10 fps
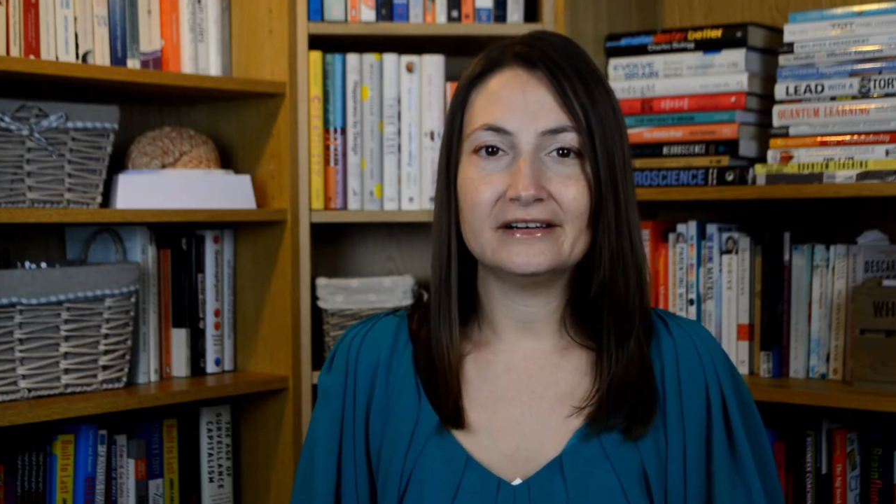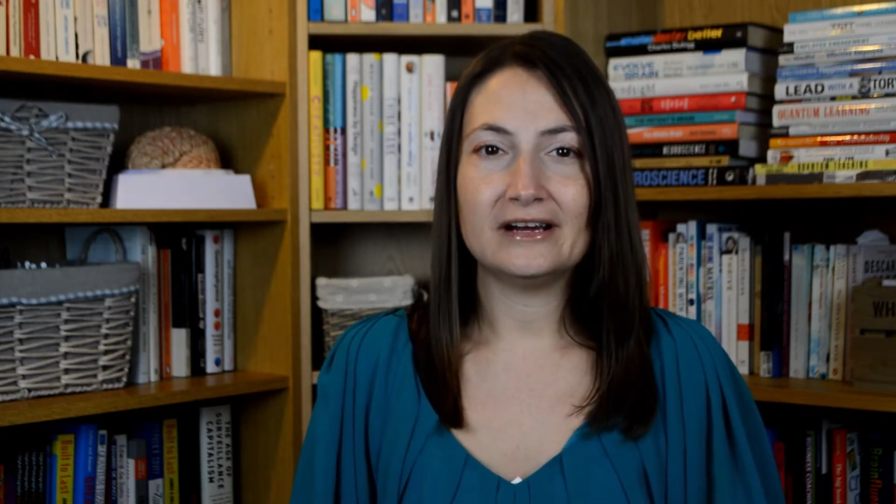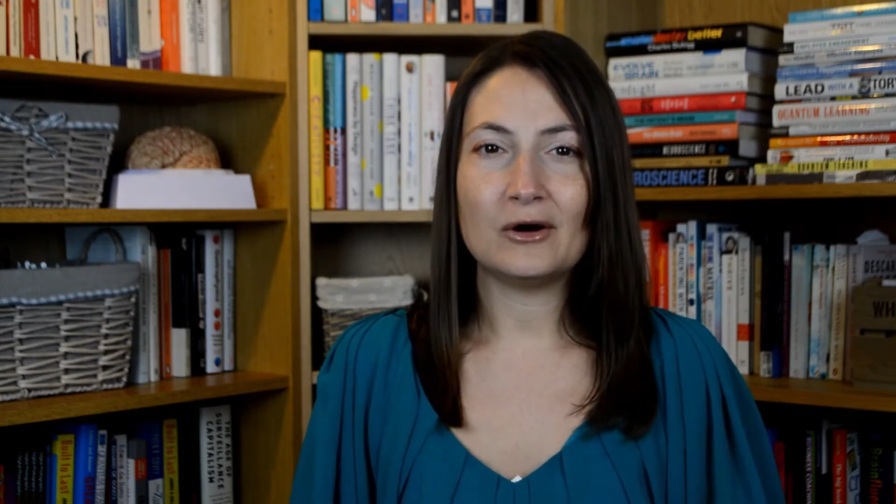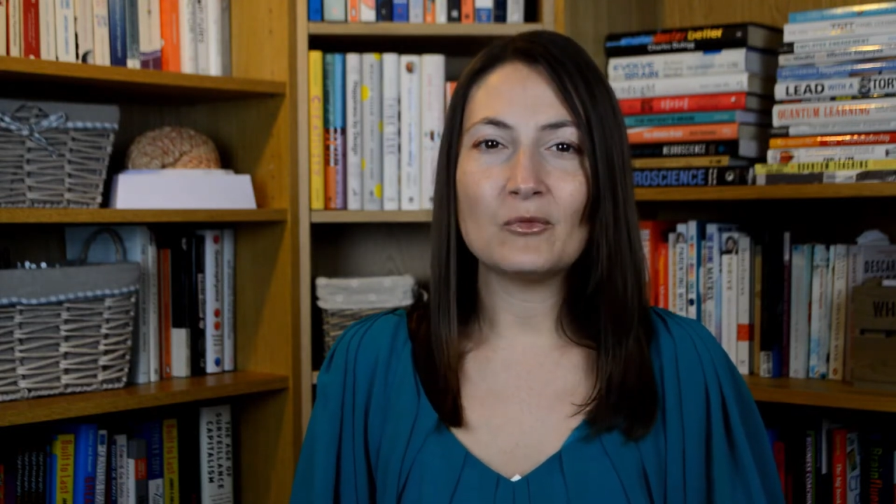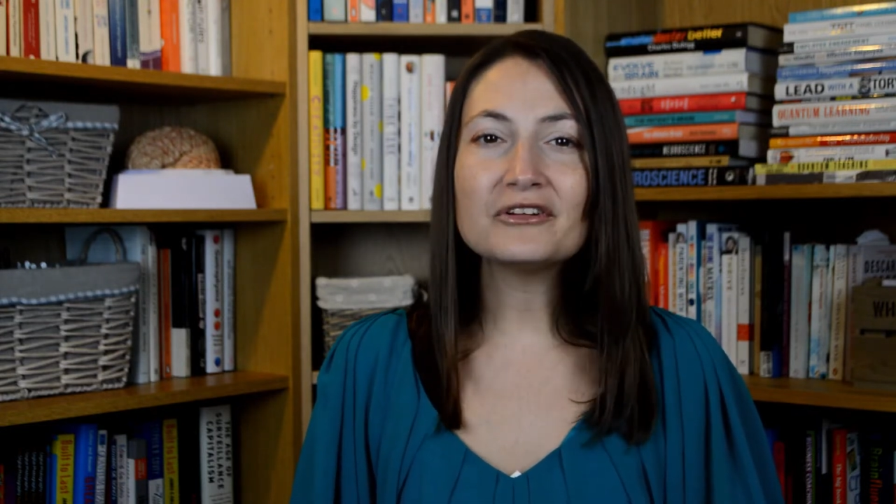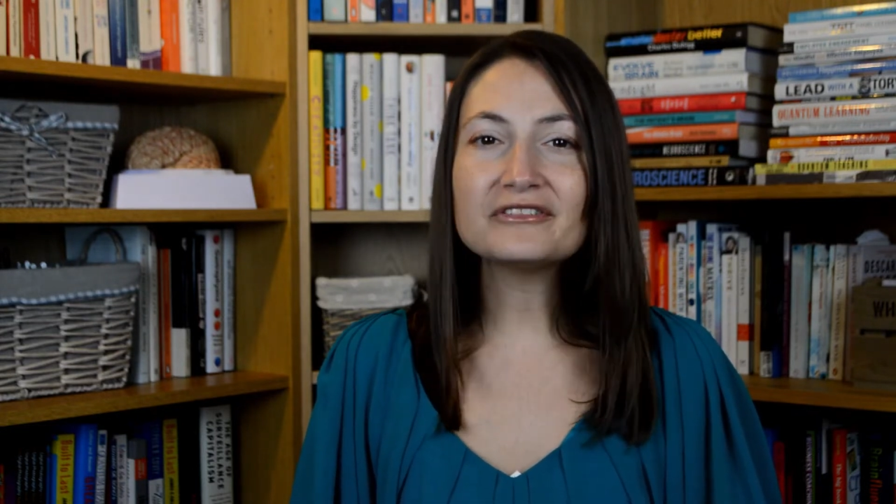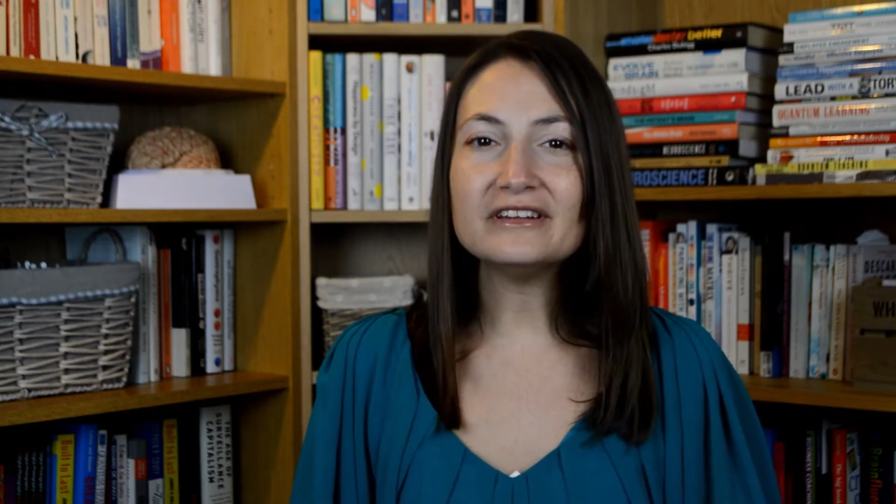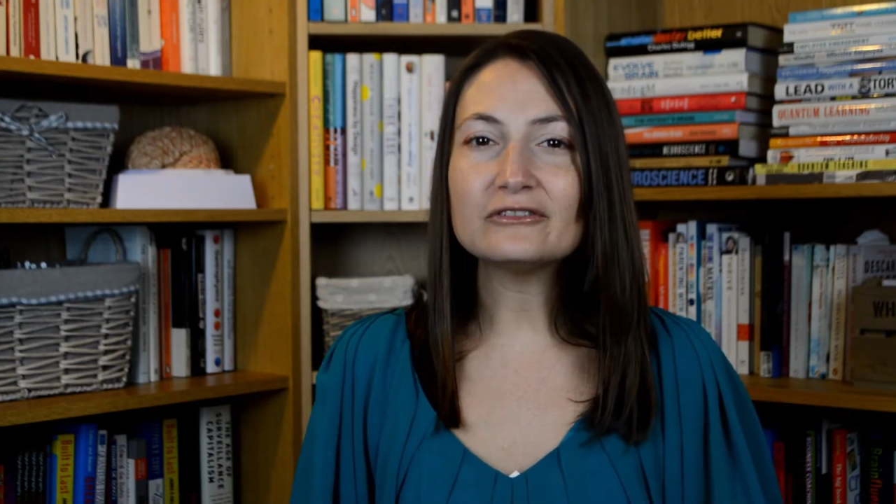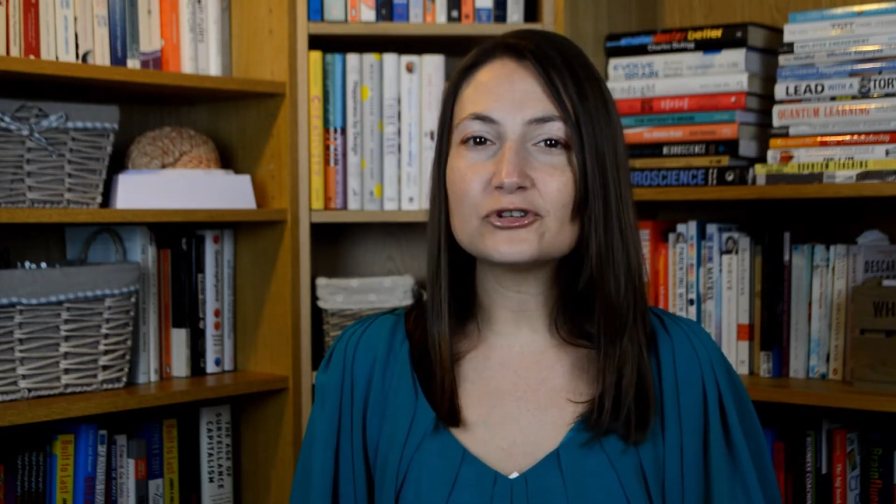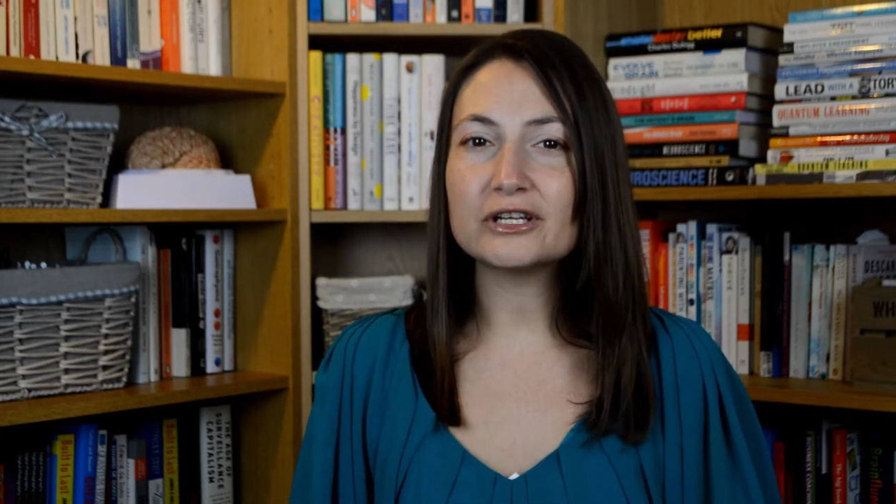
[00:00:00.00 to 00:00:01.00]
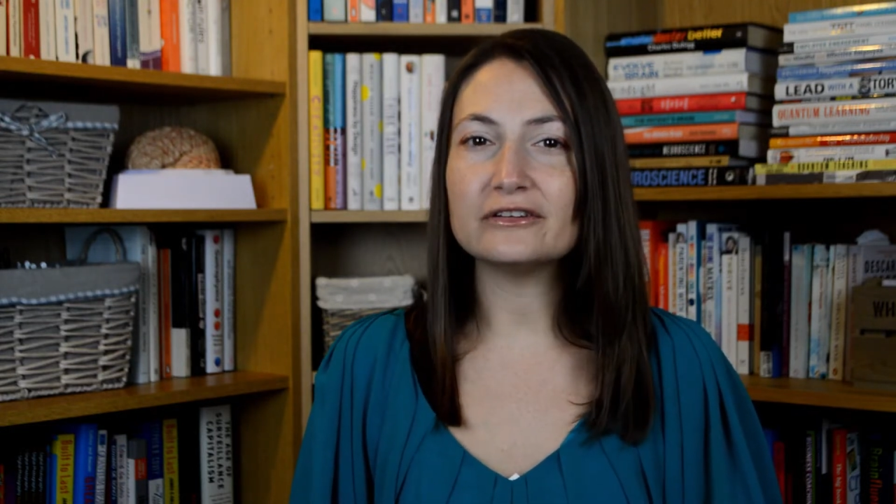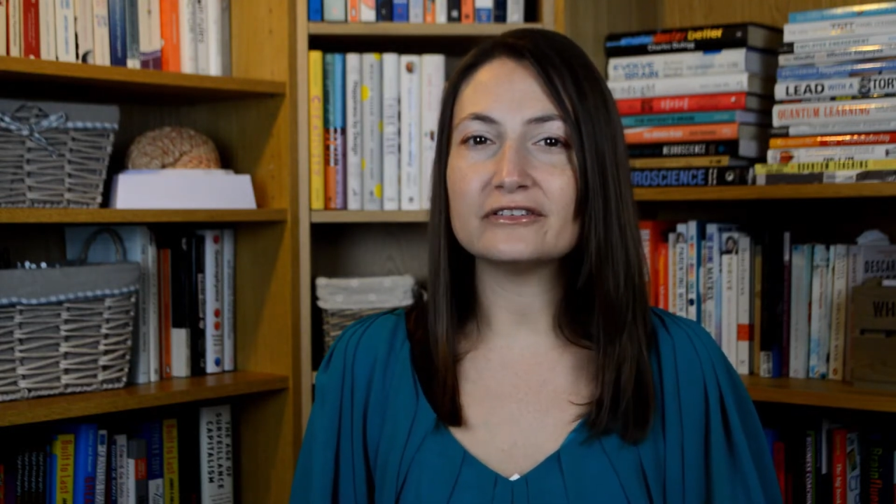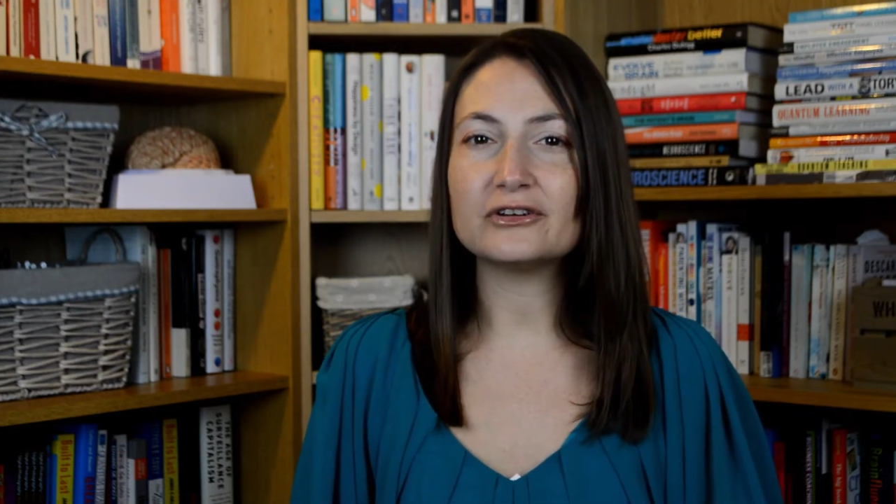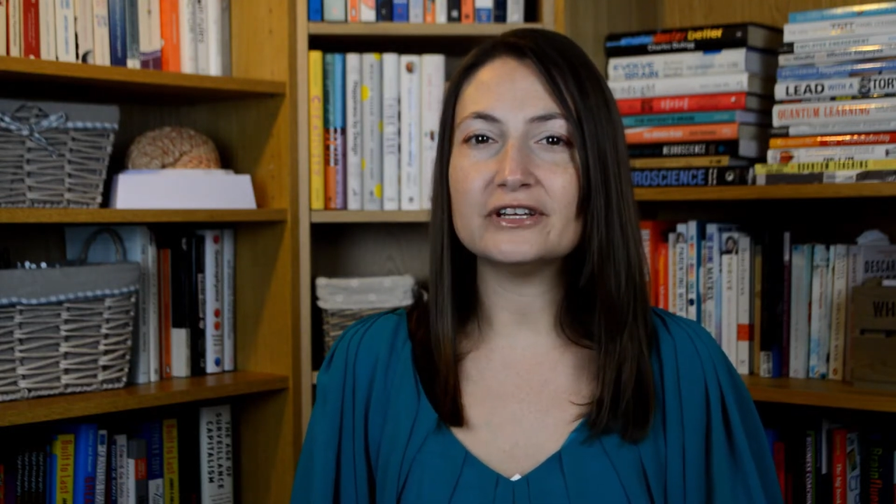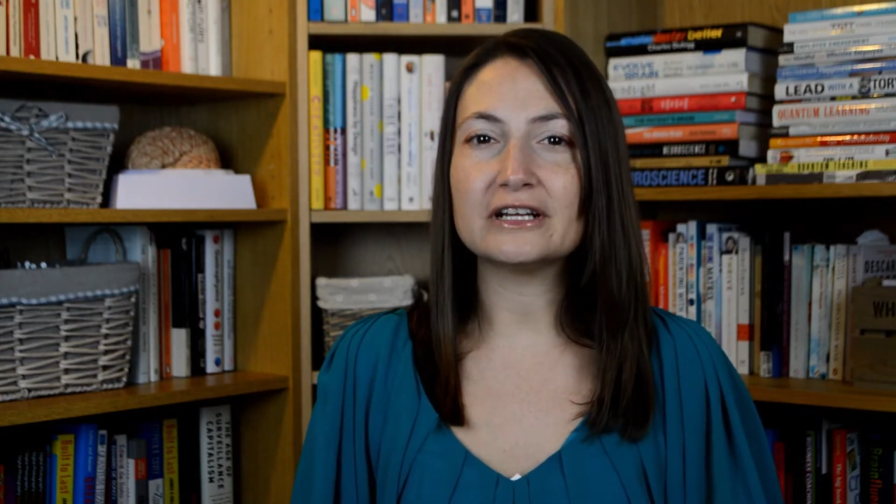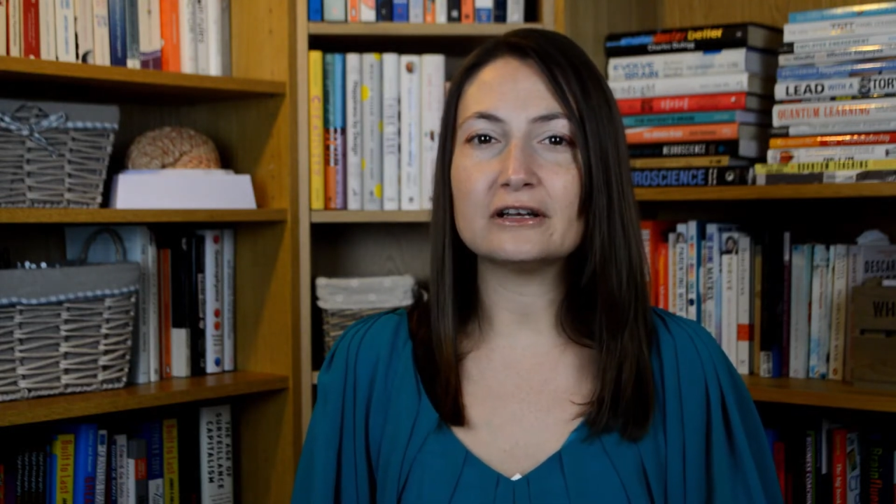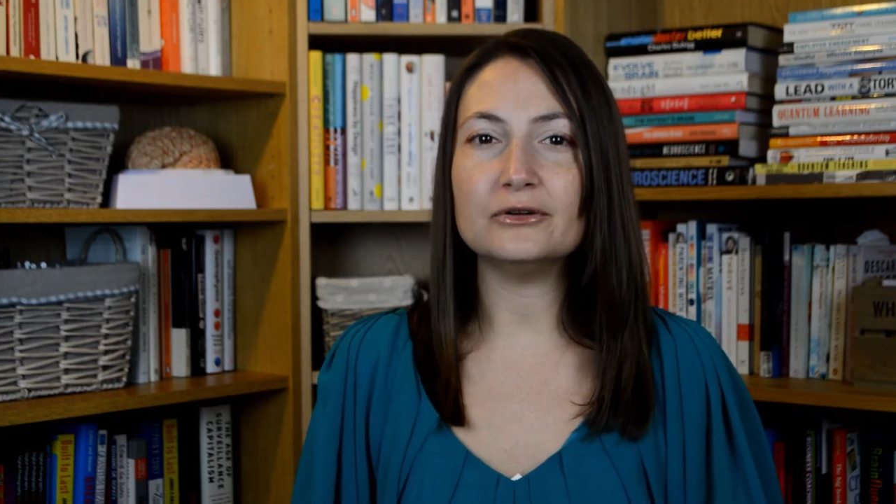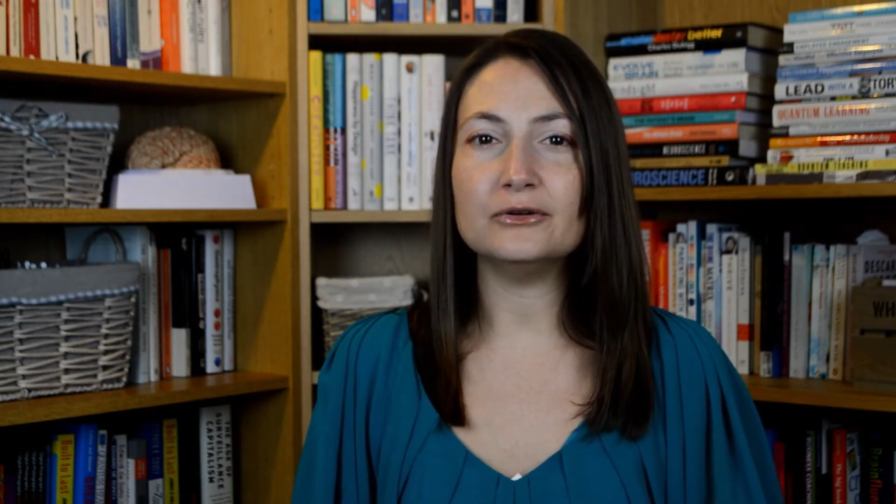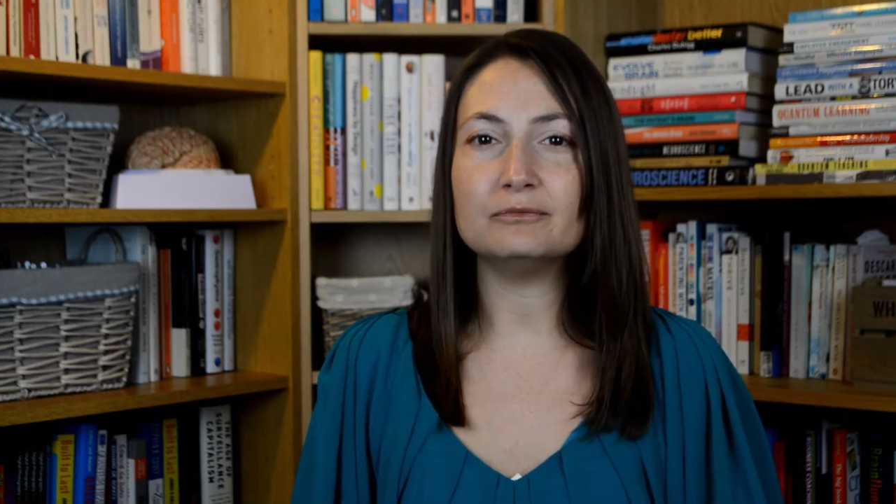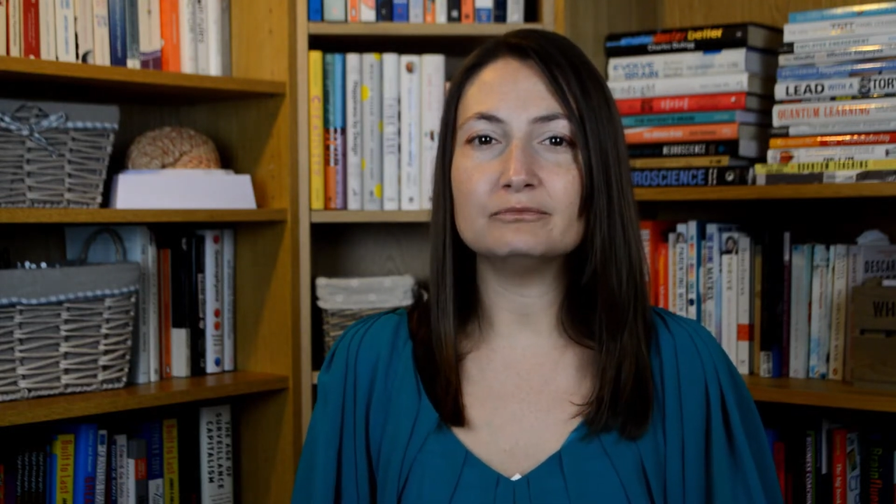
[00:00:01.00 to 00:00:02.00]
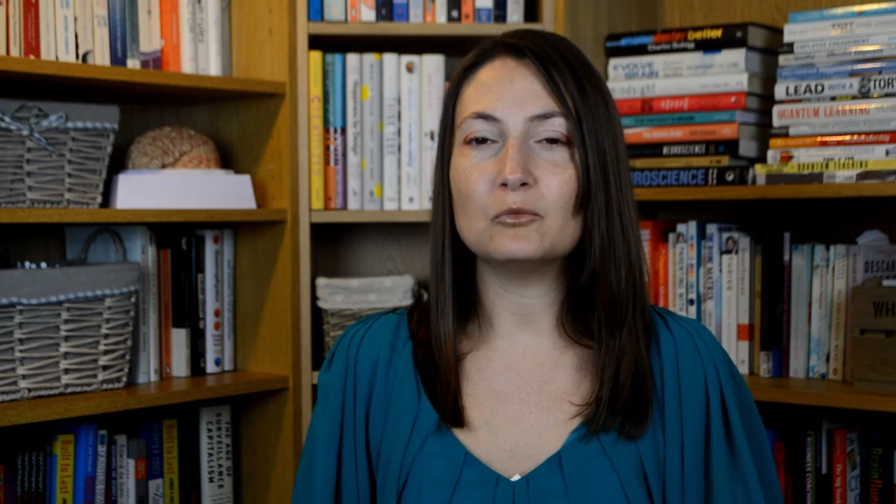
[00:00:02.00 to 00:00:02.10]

And whilst these triggers could include